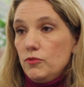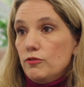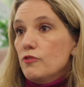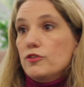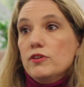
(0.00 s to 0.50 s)
the
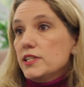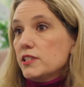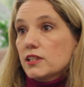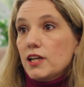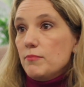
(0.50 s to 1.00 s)
review
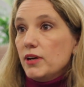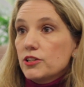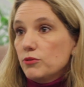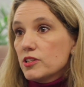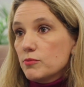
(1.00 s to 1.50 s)
editor came
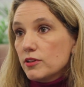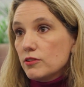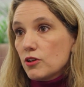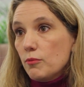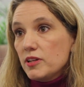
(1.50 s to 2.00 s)
back to us with
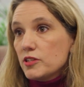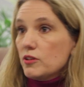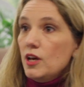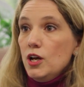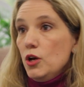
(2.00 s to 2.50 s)
those
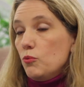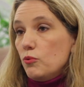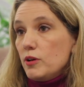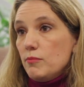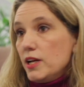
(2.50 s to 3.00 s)
comments.
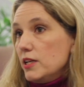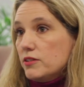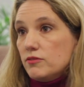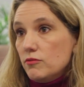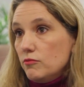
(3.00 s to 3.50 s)
We made